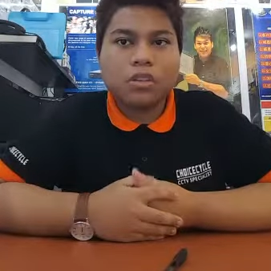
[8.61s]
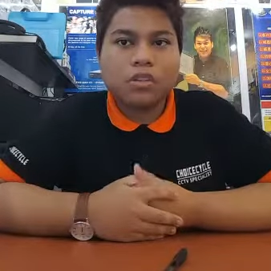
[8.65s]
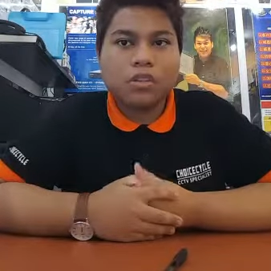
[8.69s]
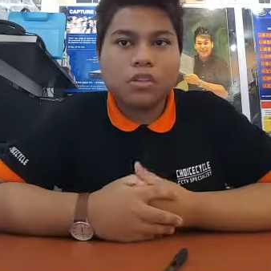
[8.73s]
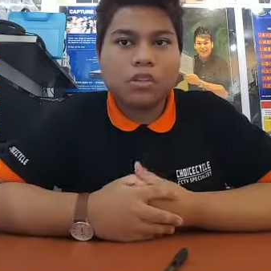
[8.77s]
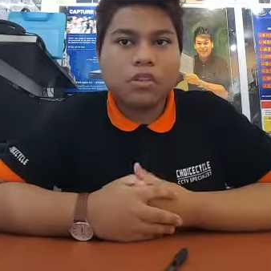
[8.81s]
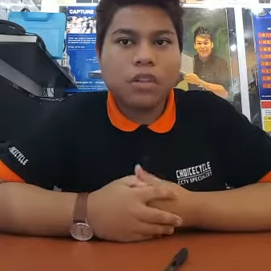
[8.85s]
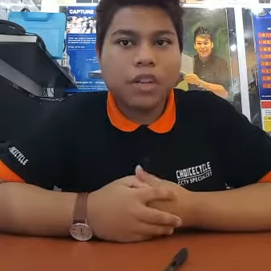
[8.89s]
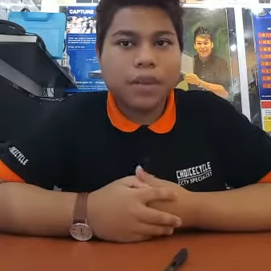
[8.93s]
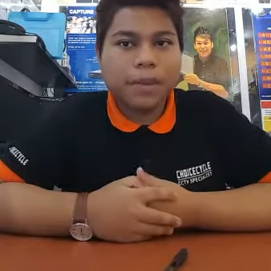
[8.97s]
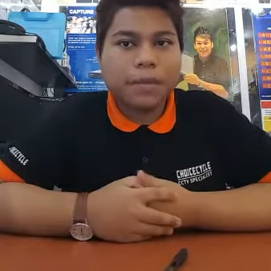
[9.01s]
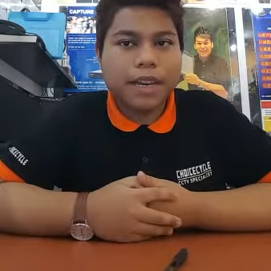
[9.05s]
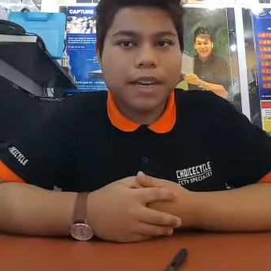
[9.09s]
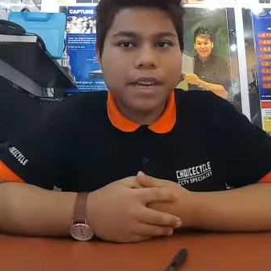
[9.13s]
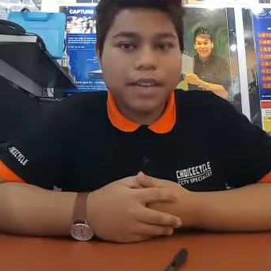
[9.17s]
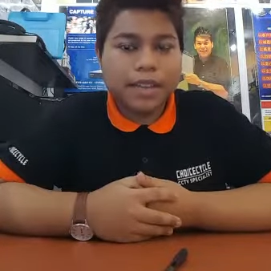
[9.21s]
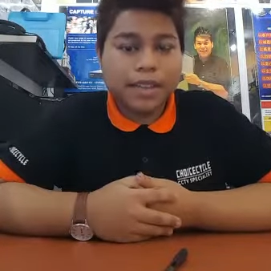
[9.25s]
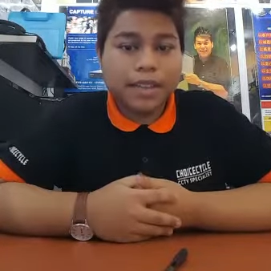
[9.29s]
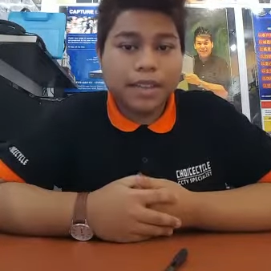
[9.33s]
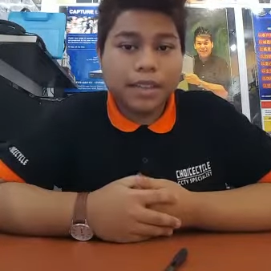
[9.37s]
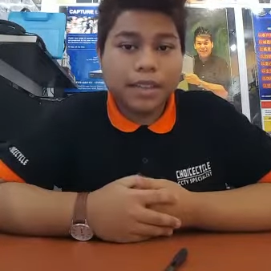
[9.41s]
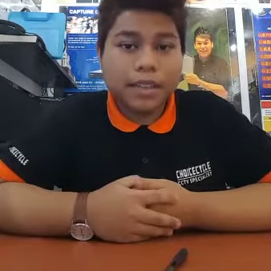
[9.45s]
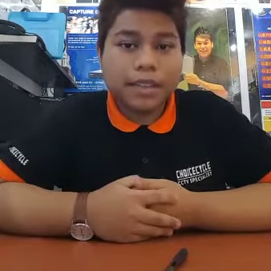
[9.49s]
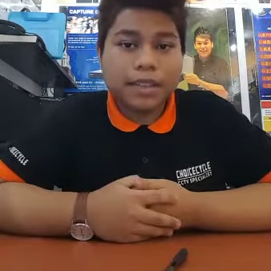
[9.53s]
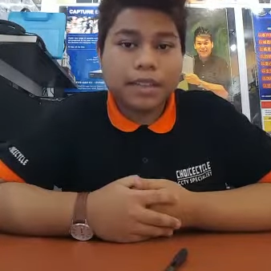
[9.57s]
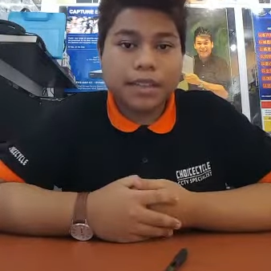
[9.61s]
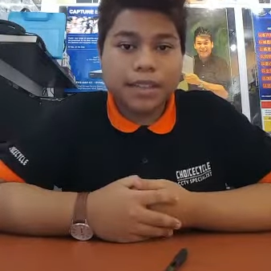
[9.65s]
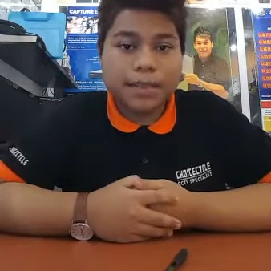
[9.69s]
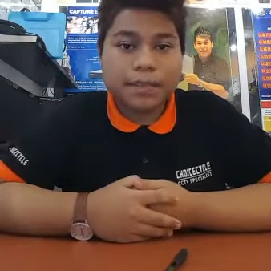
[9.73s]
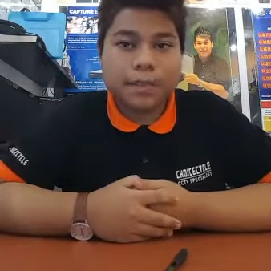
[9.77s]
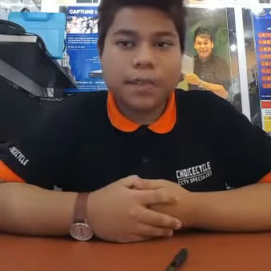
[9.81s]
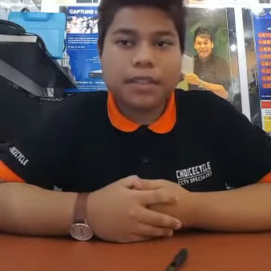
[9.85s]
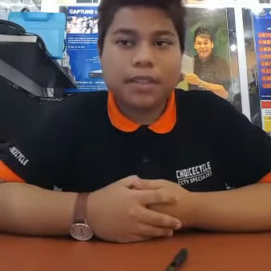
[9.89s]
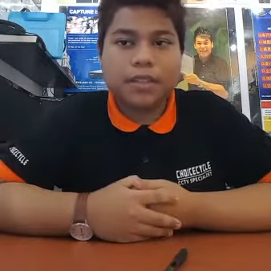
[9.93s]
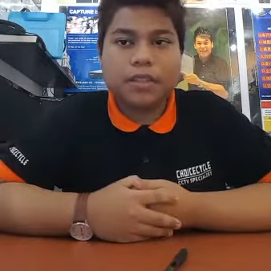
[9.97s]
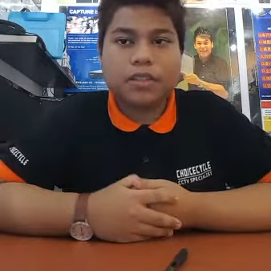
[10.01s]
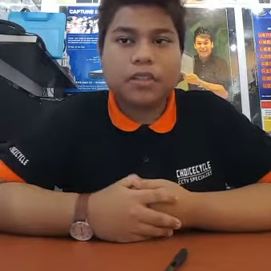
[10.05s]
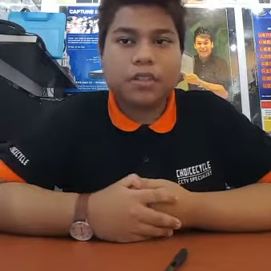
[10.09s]
During my internship
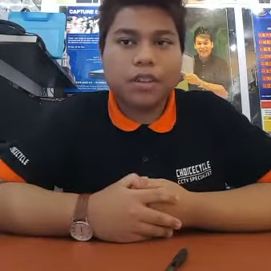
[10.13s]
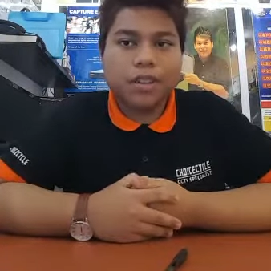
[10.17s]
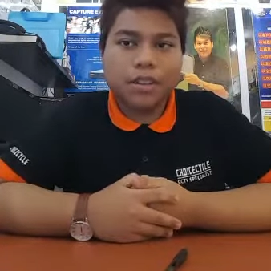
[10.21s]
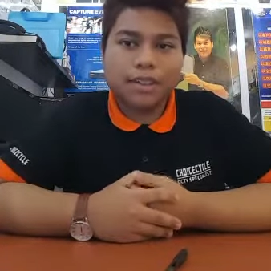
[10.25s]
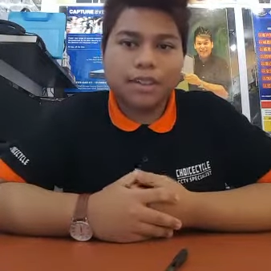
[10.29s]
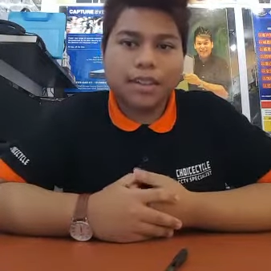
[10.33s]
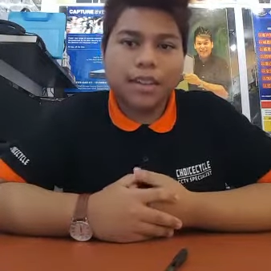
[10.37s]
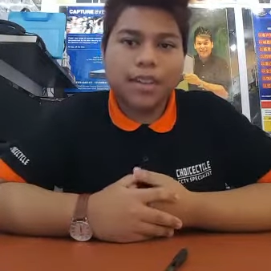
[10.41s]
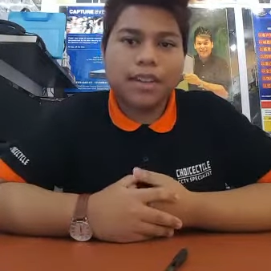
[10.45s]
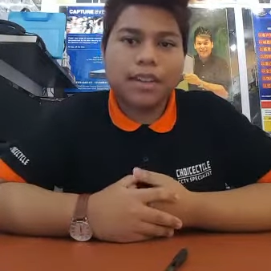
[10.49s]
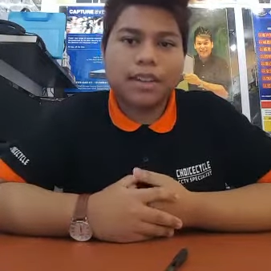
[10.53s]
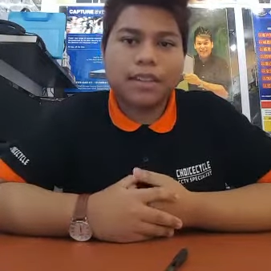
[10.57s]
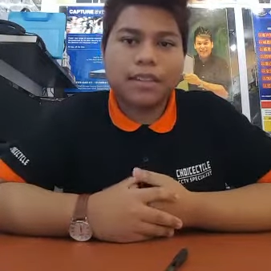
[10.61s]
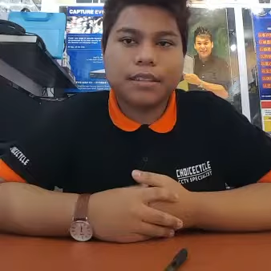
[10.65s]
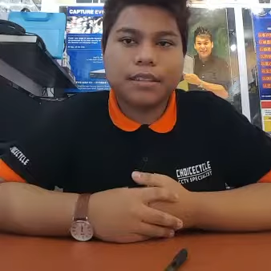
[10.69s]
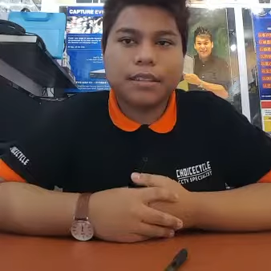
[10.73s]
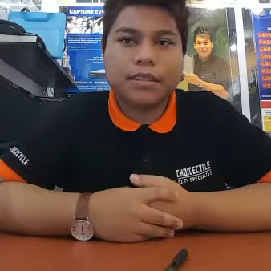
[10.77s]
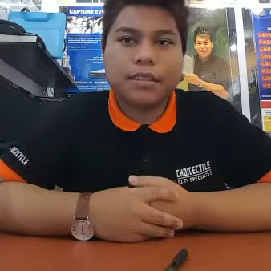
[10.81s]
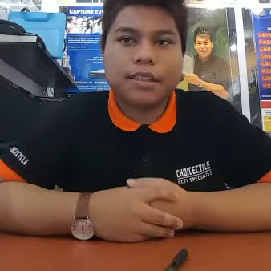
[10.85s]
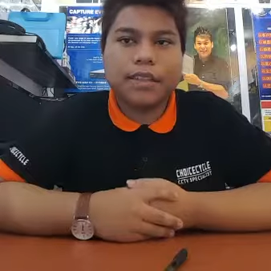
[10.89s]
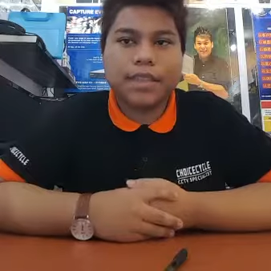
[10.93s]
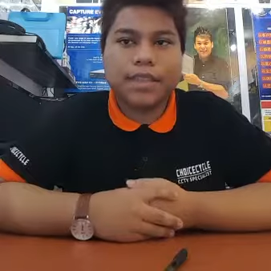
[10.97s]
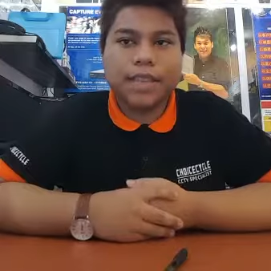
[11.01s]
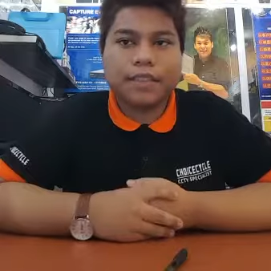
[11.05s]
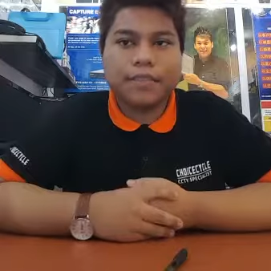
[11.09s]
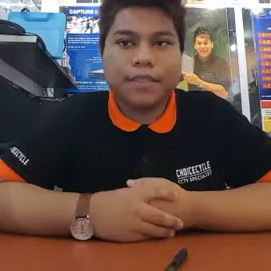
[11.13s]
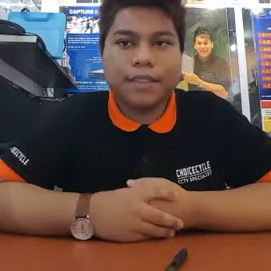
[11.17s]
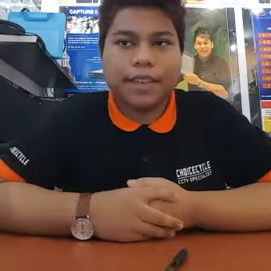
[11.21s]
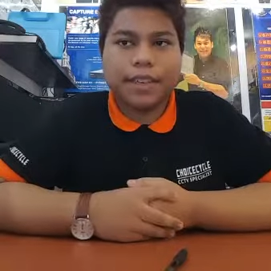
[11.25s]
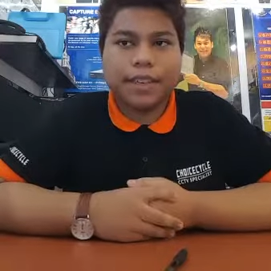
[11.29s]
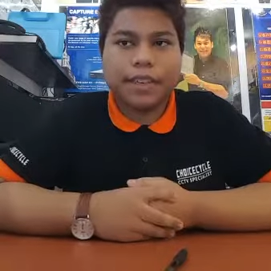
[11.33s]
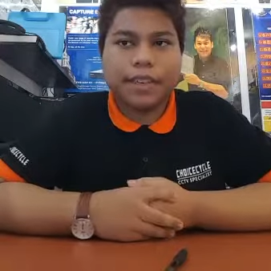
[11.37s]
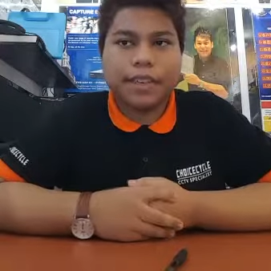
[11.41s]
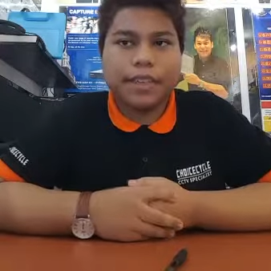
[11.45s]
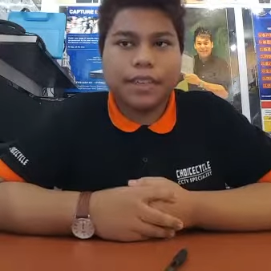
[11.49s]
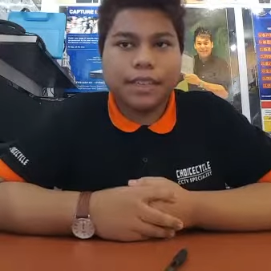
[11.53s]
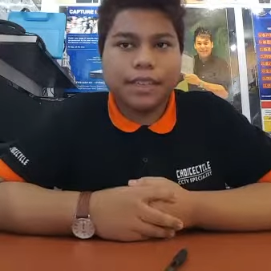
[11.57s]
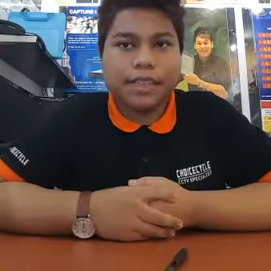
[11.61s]
in Choicecycle
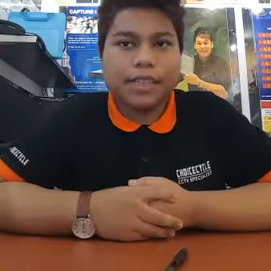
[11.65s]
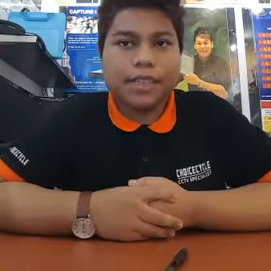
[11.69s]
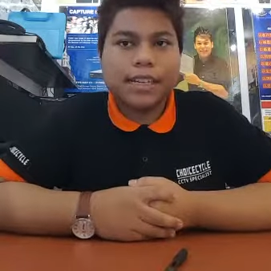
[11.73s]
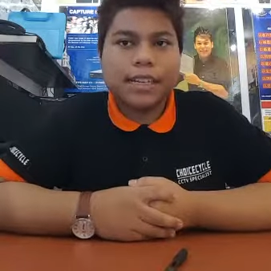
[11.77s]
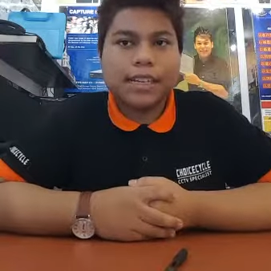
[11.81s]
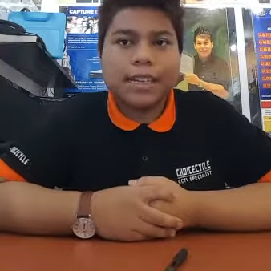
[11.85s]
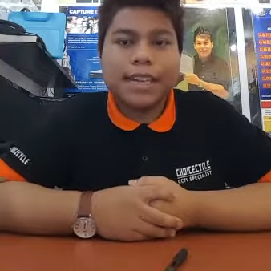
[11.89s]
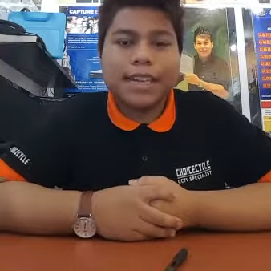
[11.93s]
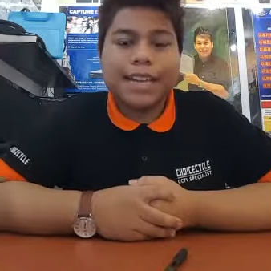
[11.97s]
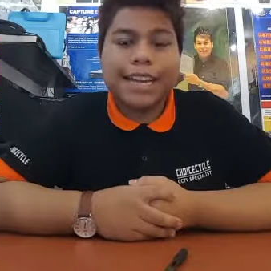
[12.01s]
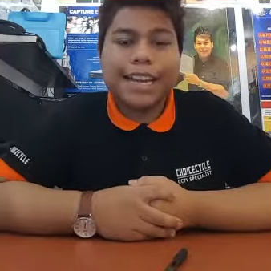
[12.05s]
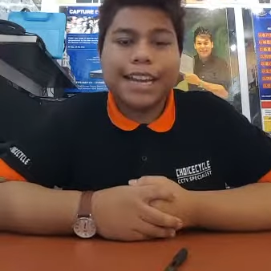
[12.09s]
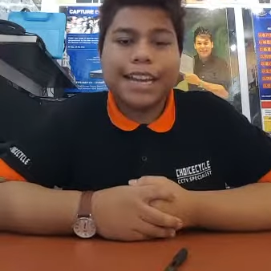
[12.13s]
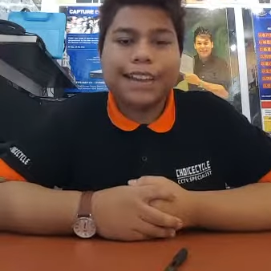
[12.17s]
Cctv,